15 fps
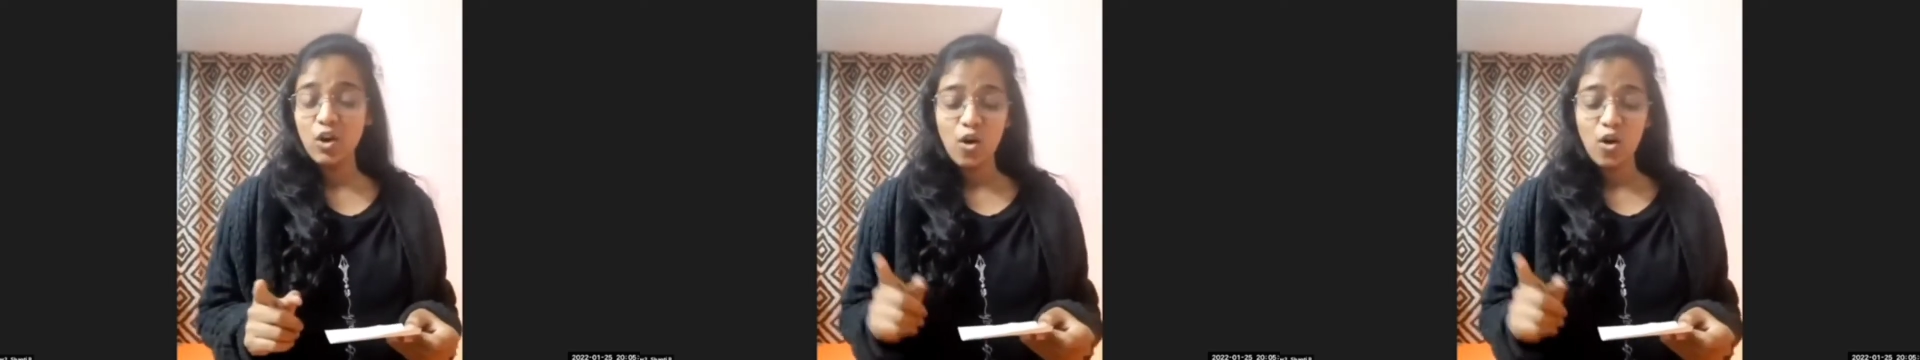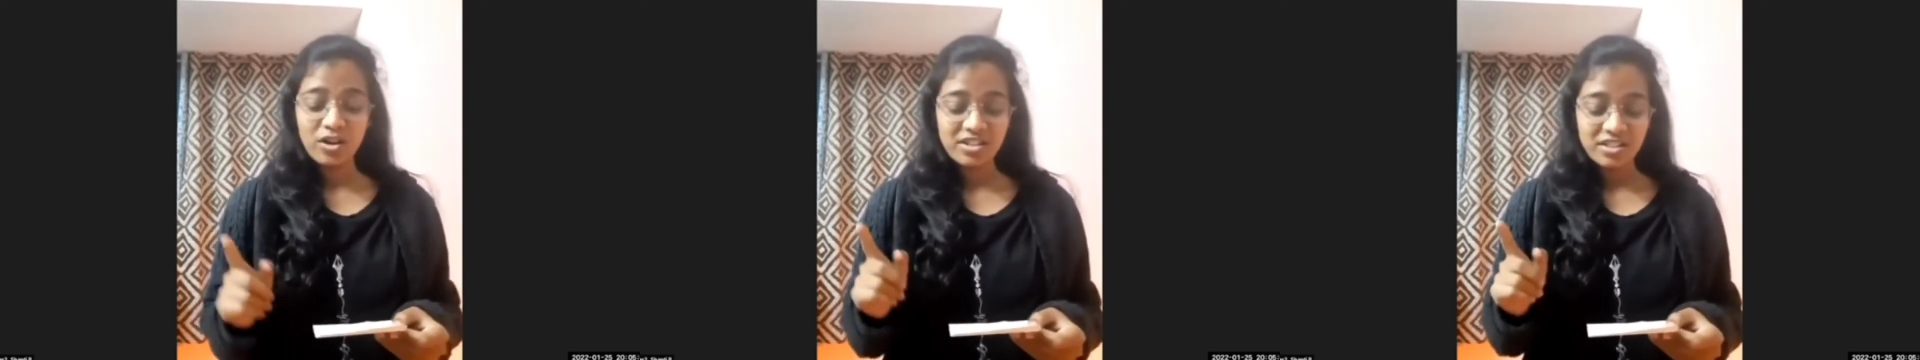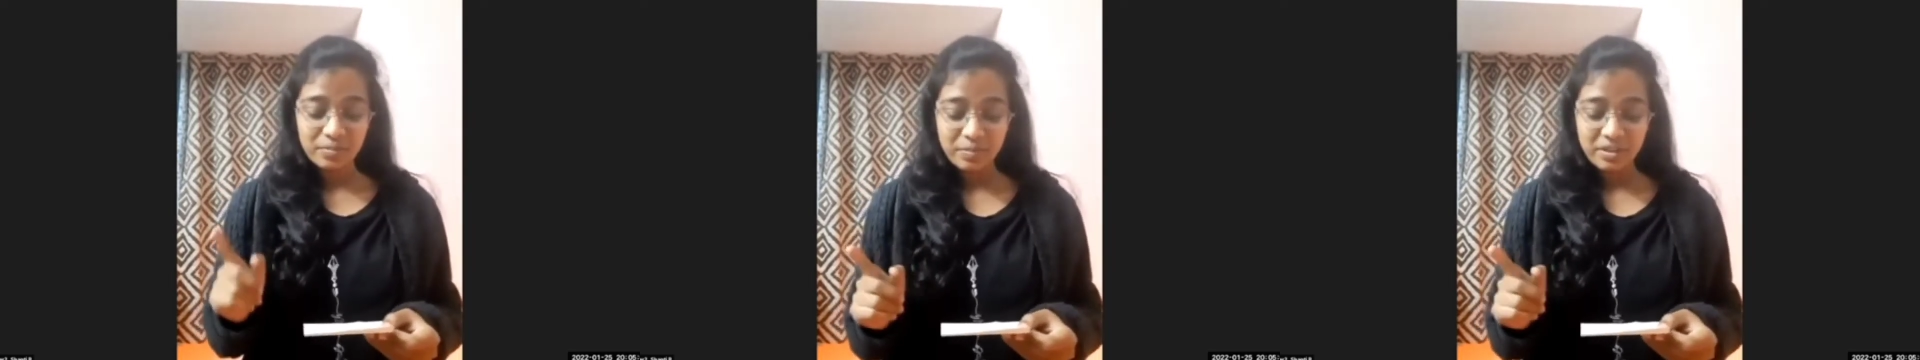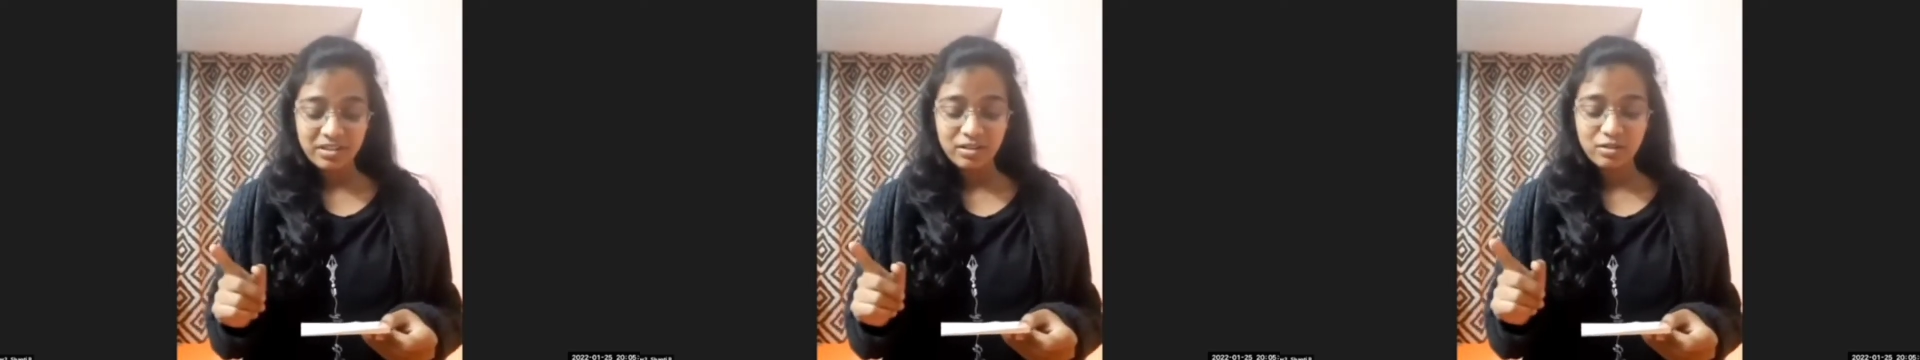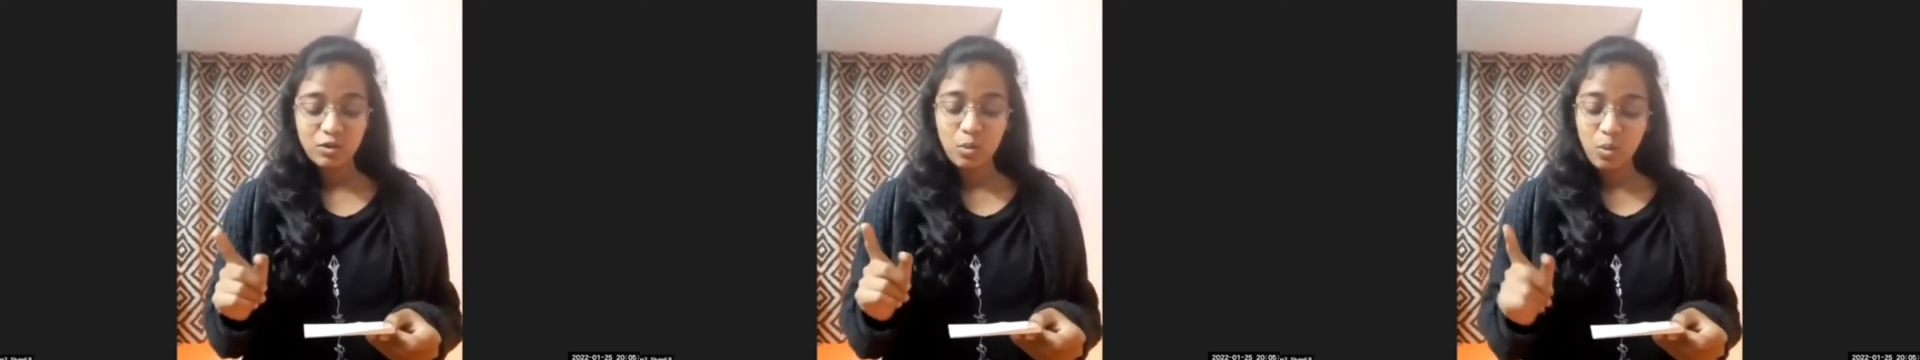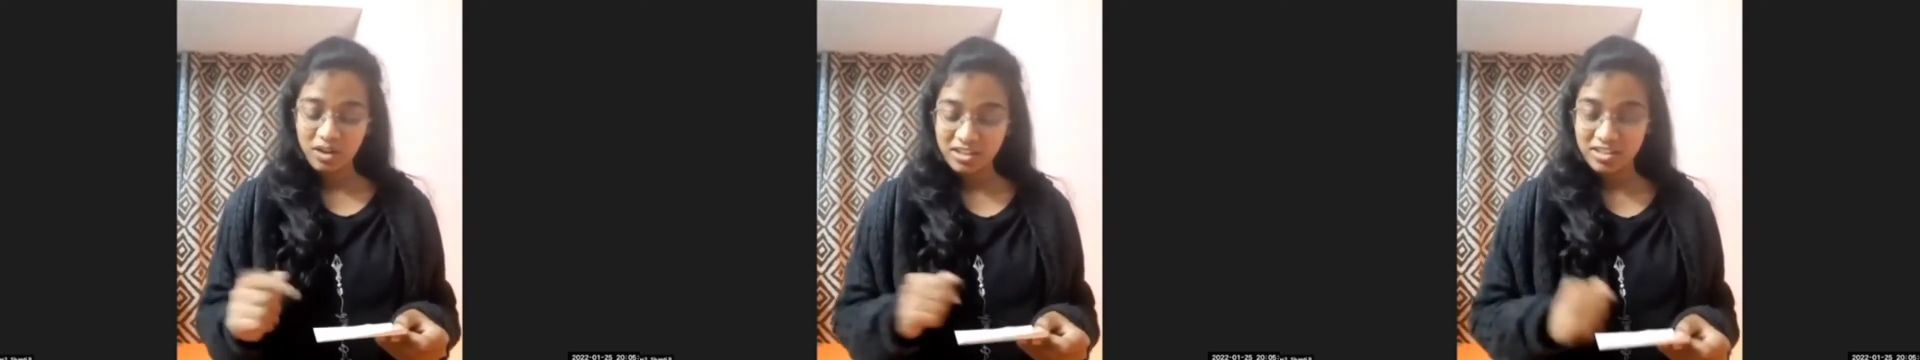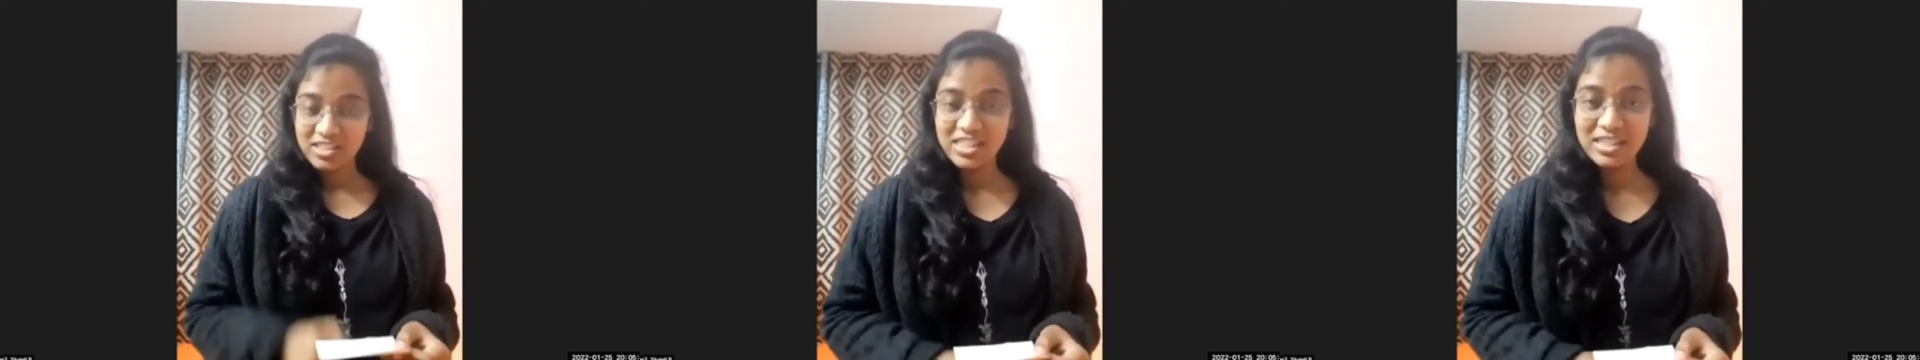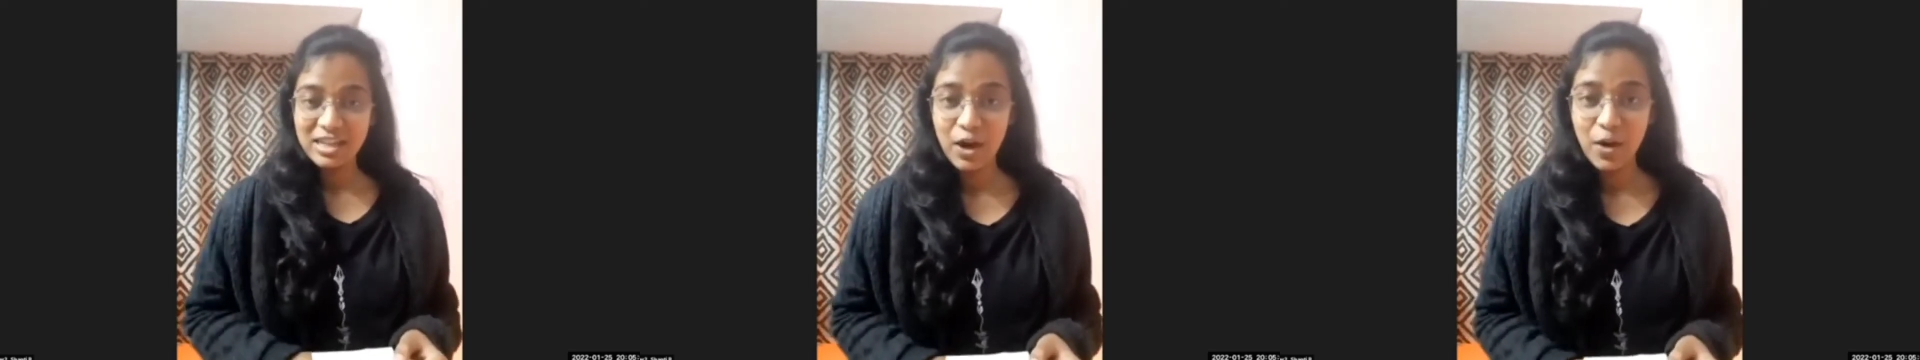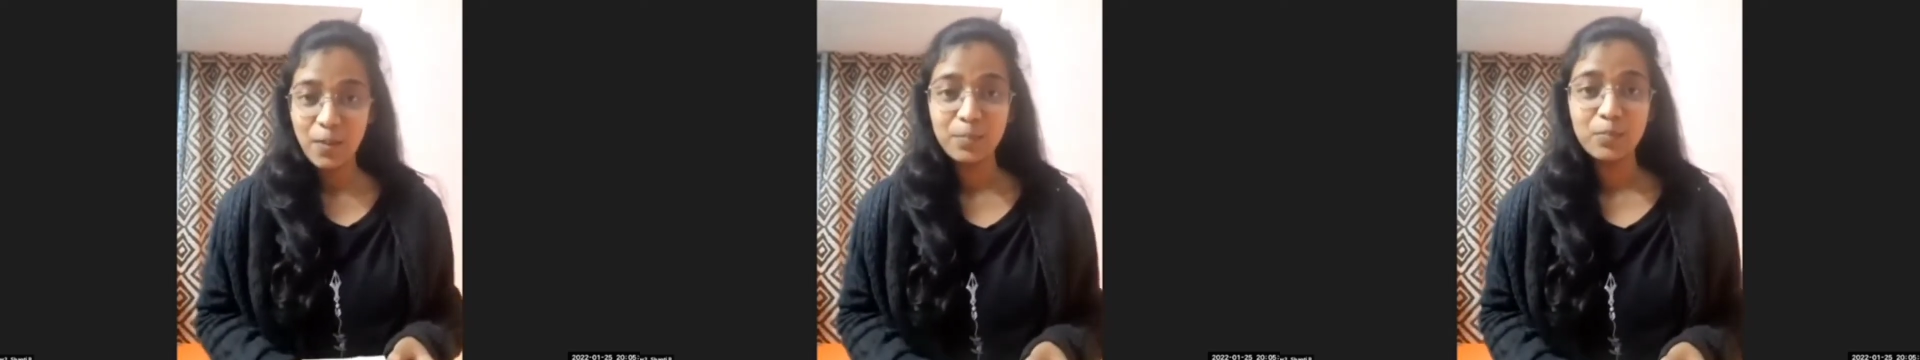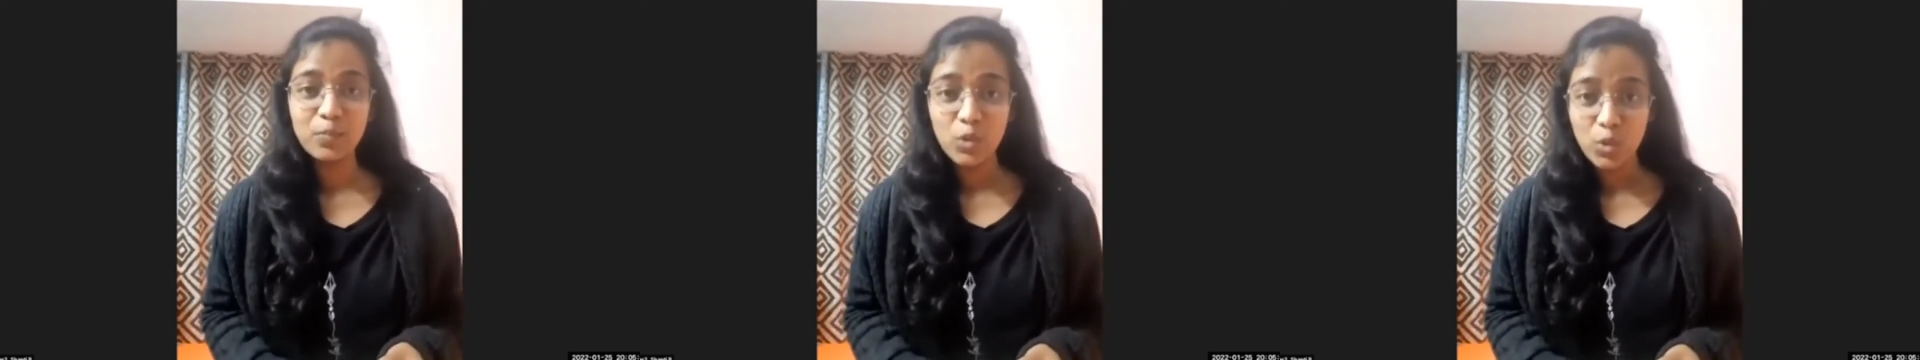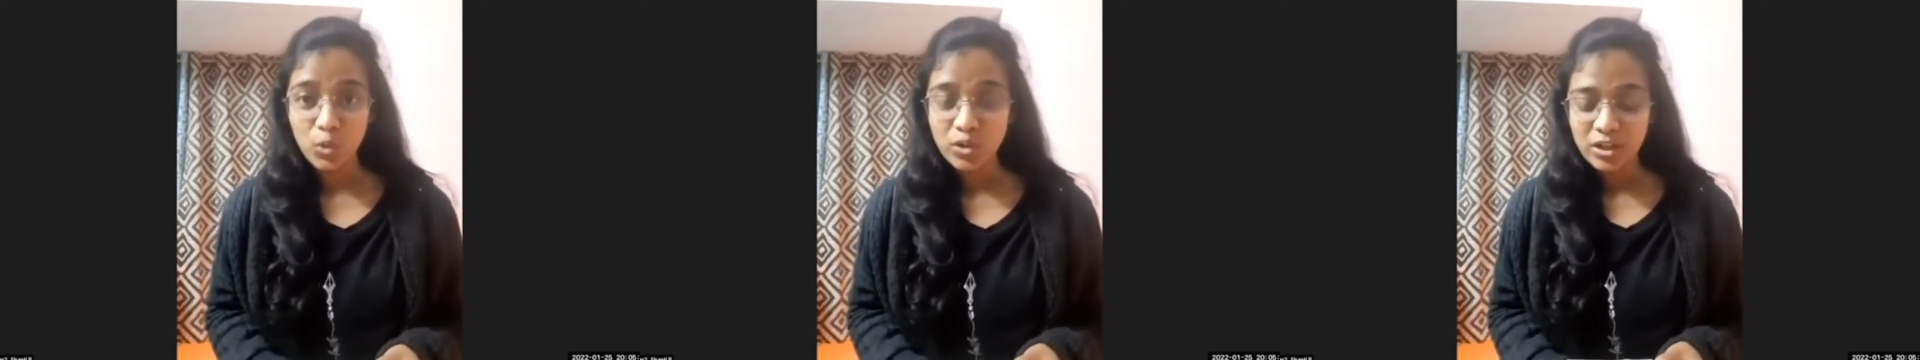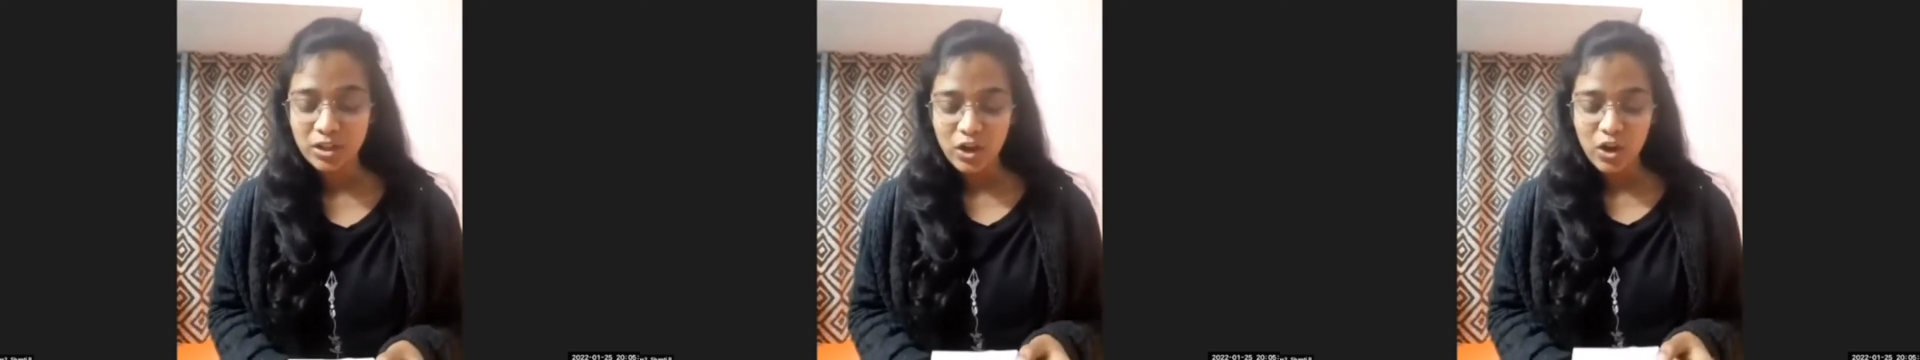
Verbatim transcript: or typical quality, mood,